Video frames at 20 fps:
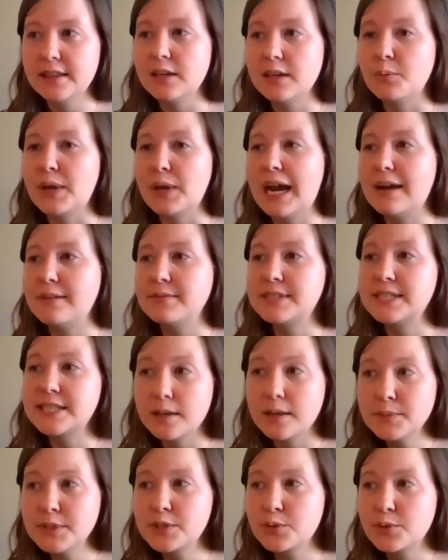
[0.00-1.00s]
and we have
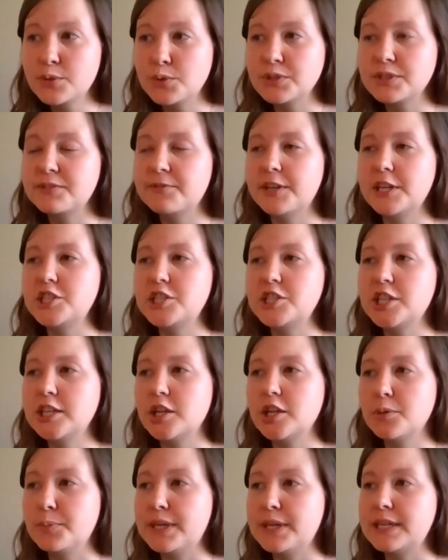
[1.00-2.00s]
some schools finishing
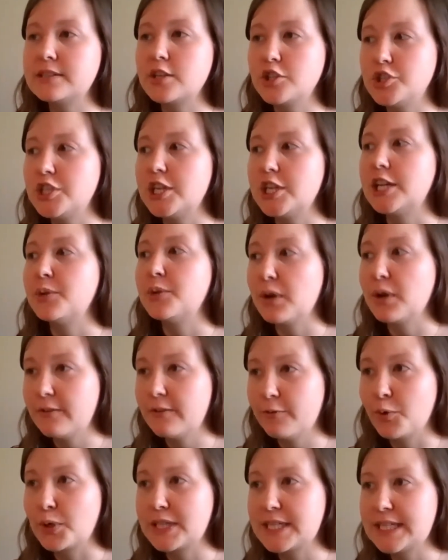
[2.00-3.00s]
their Bs on January
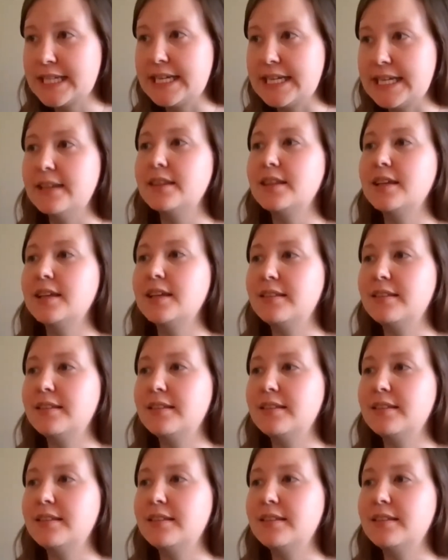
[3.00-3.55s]
14th.